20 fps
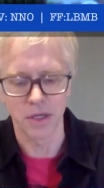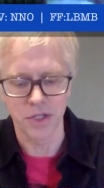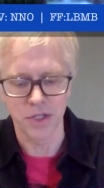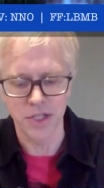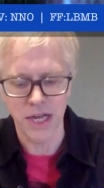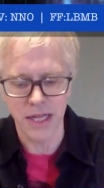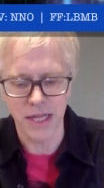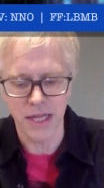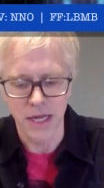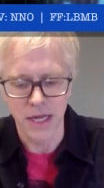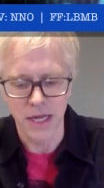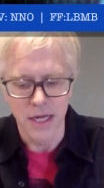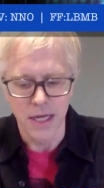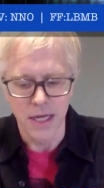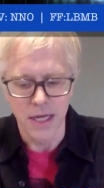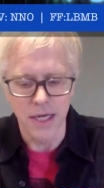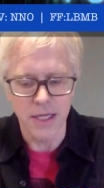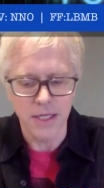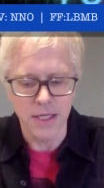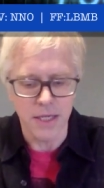understand that
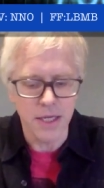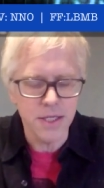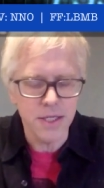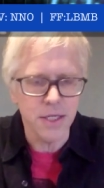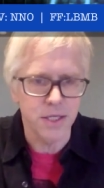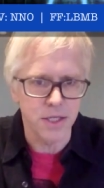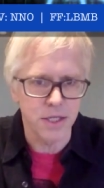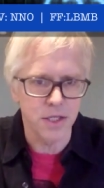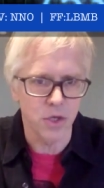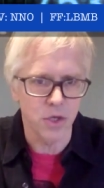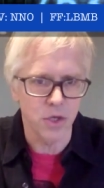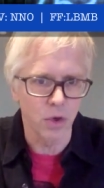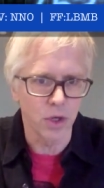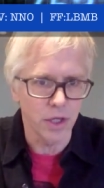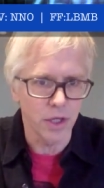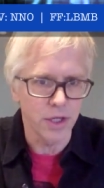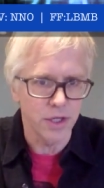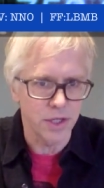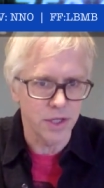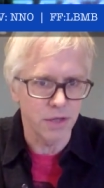it's it's a
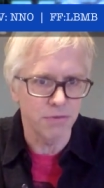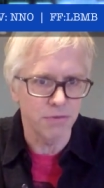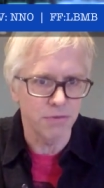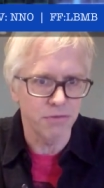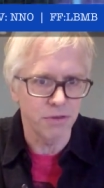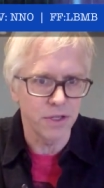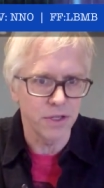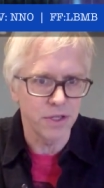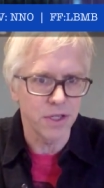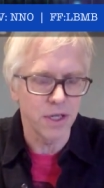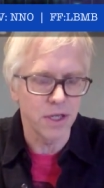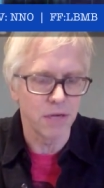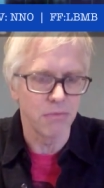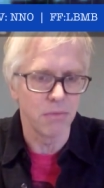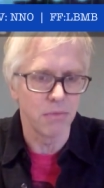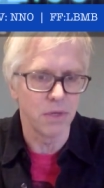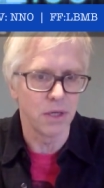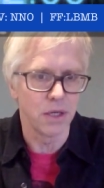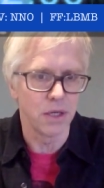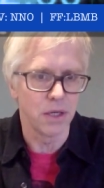totally different
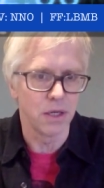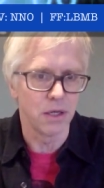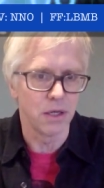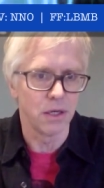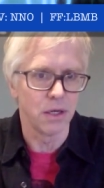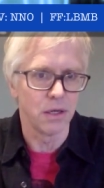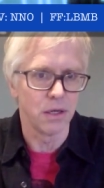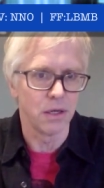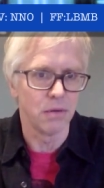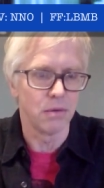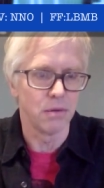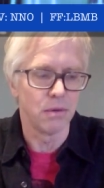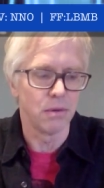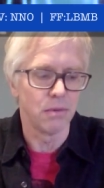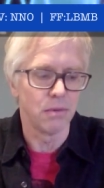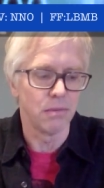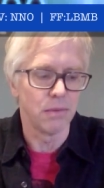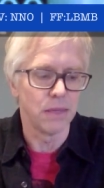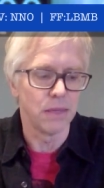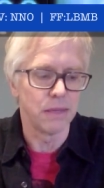um, uh, uh,
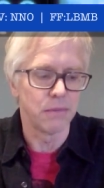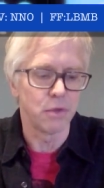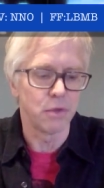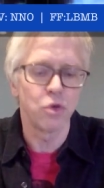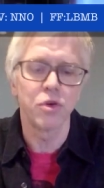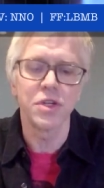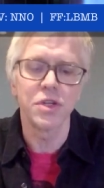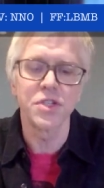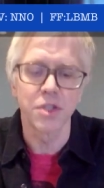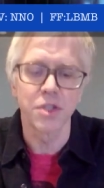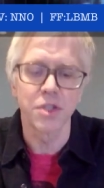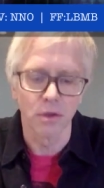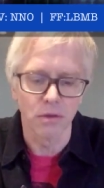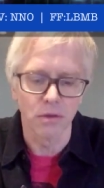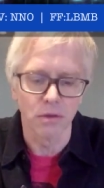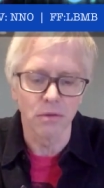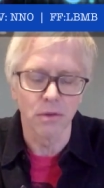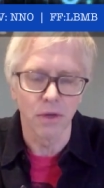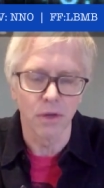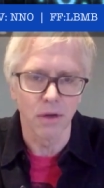uh
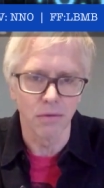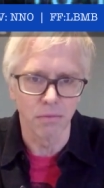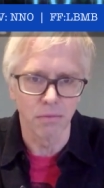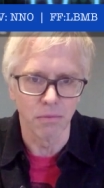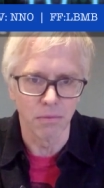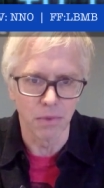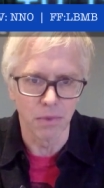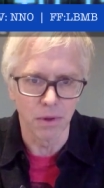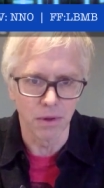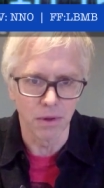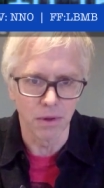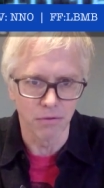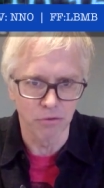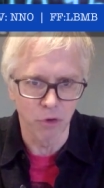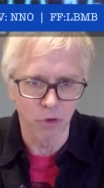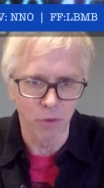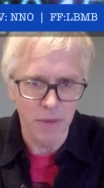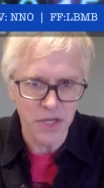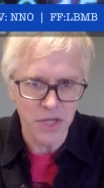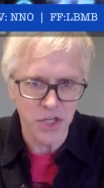crystal um, uh,
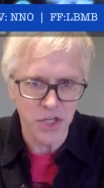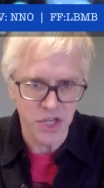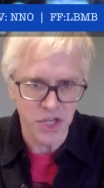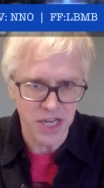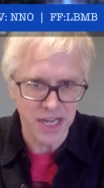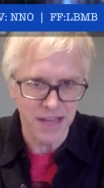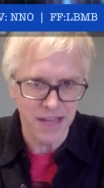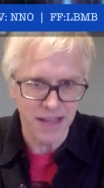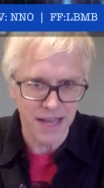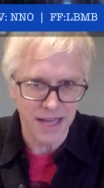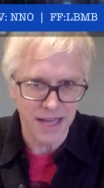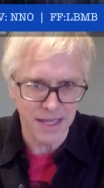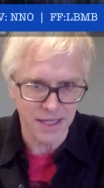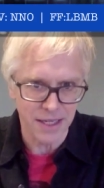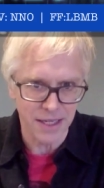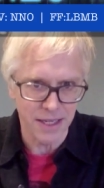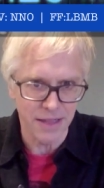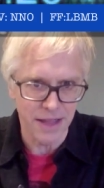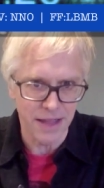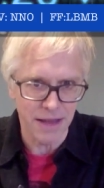formation in that
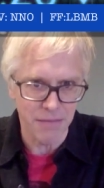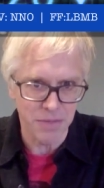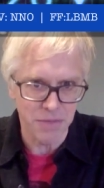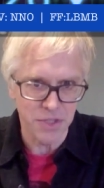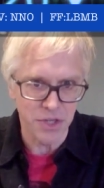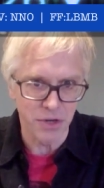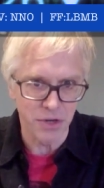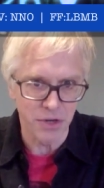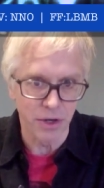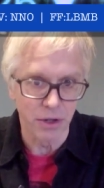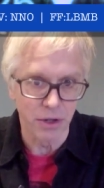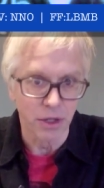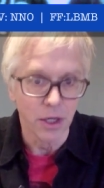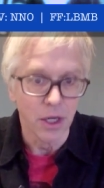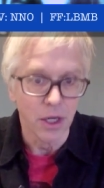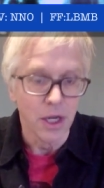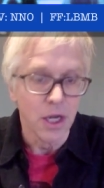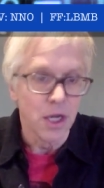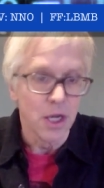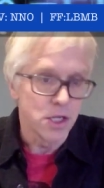in that material.
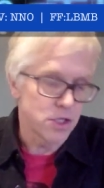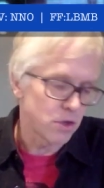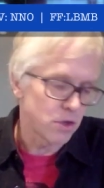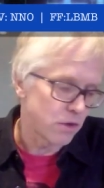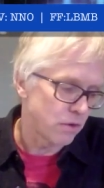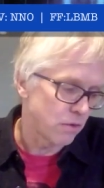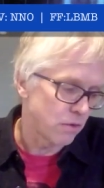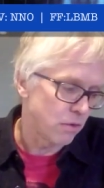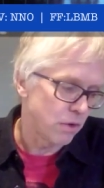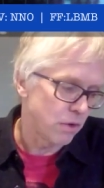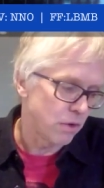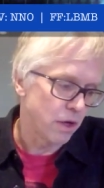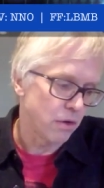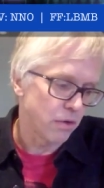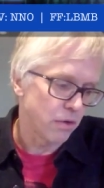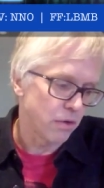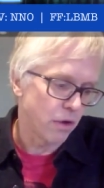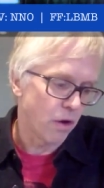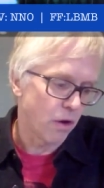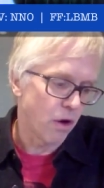So that you
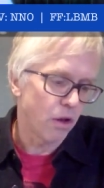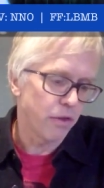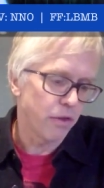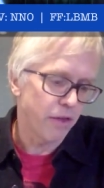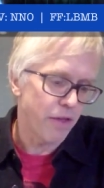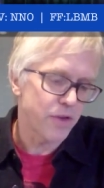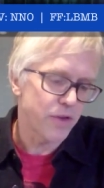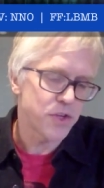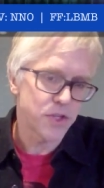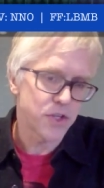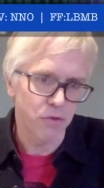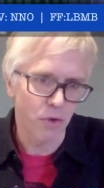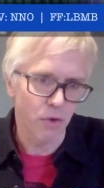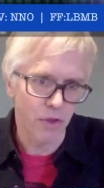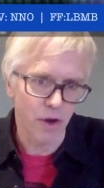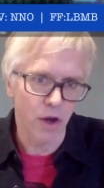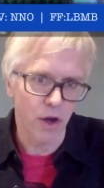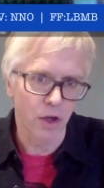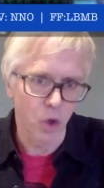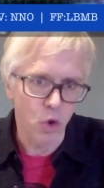know the, all the other stuff
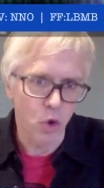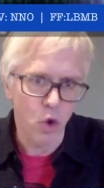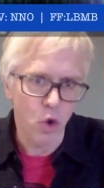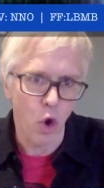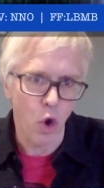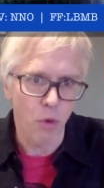where they got low